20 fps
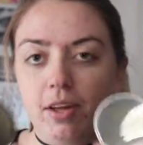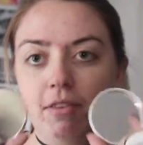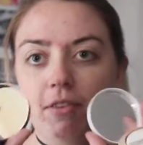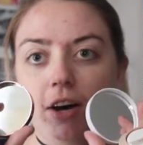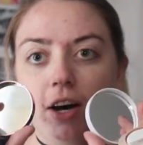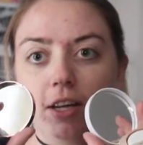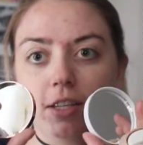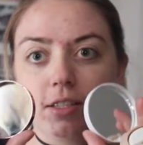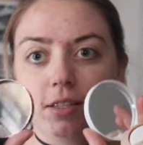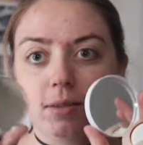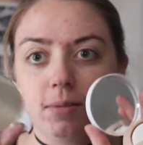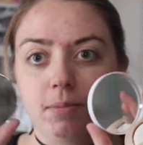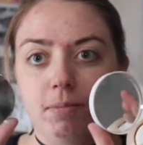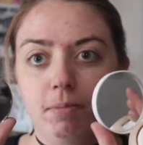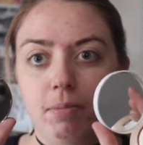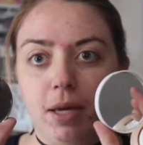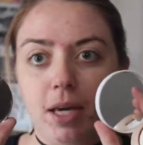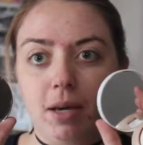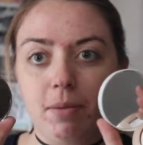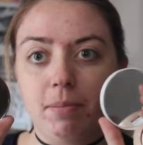have awesome
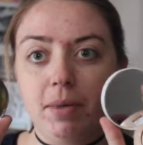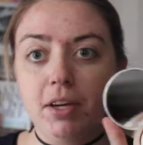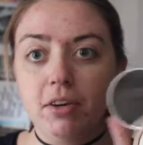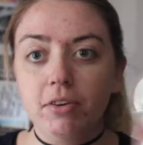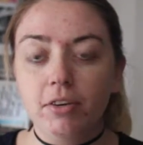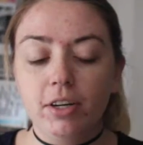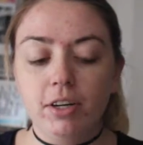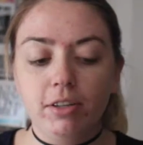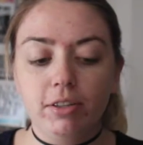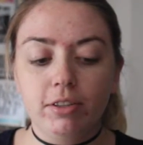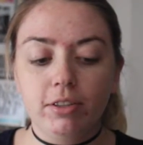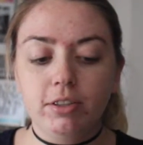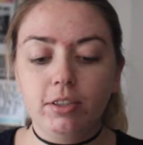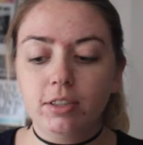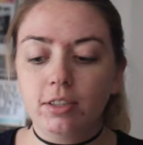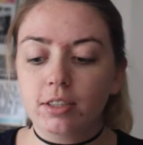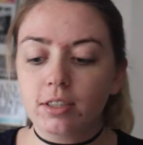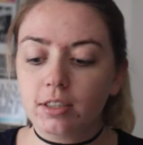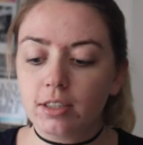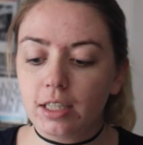big
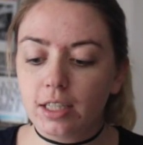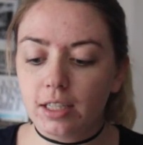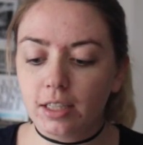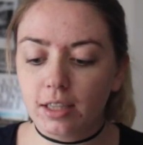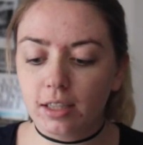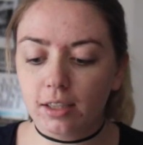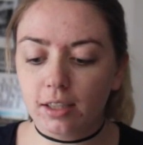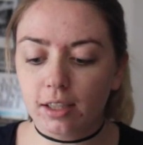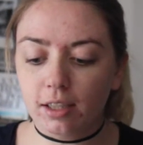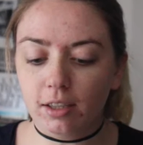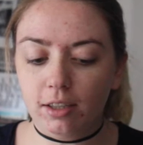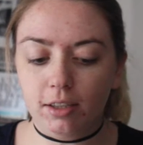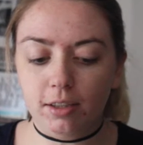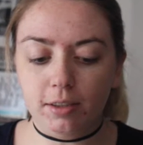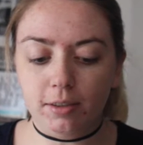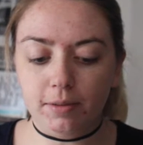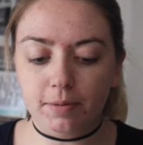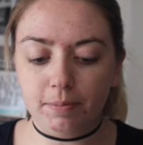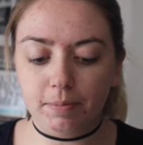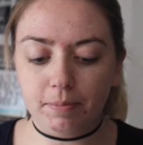mirrors and the
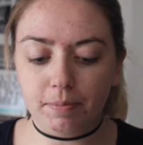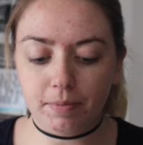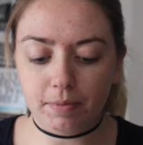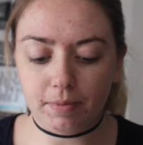little